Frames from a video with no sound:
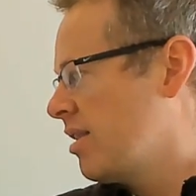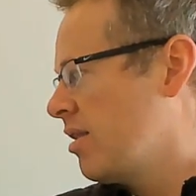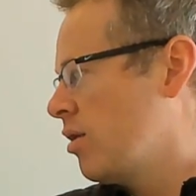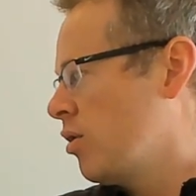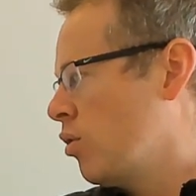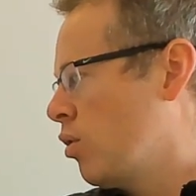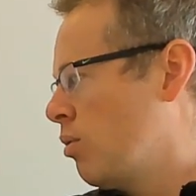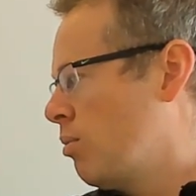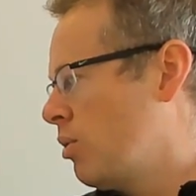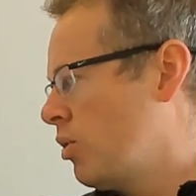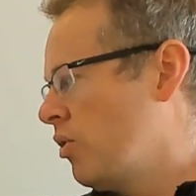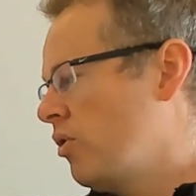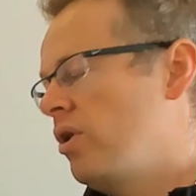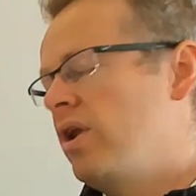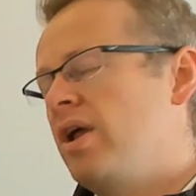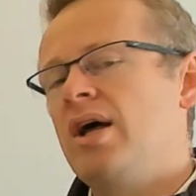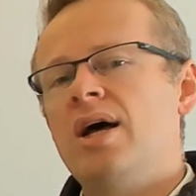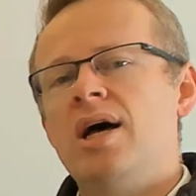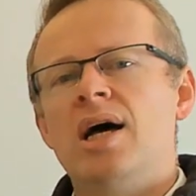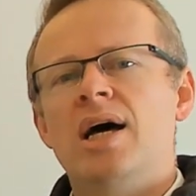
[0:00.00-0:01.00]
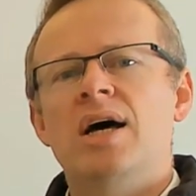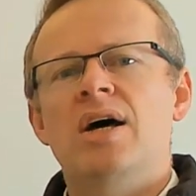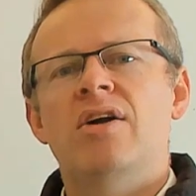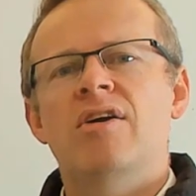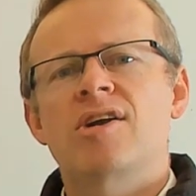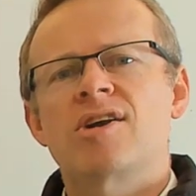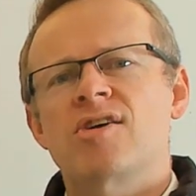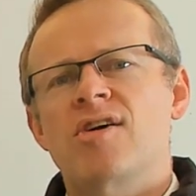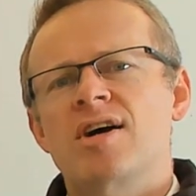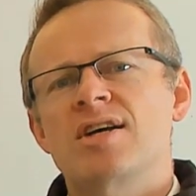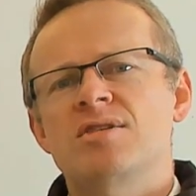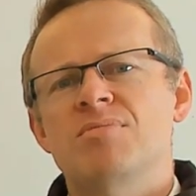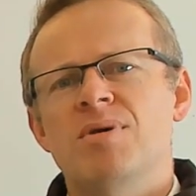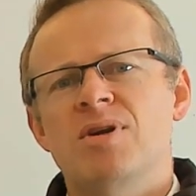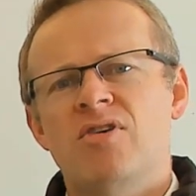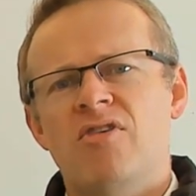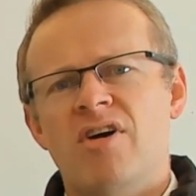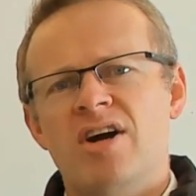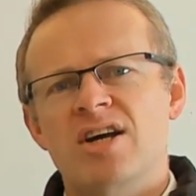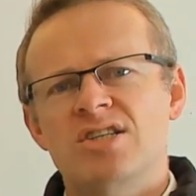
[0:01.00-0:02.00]
normal retracement
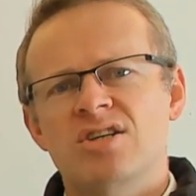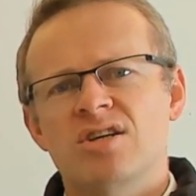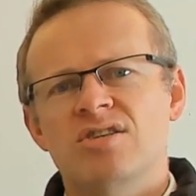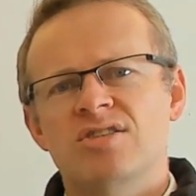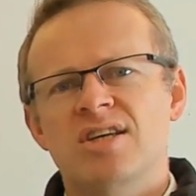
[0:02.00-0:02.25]
ratios,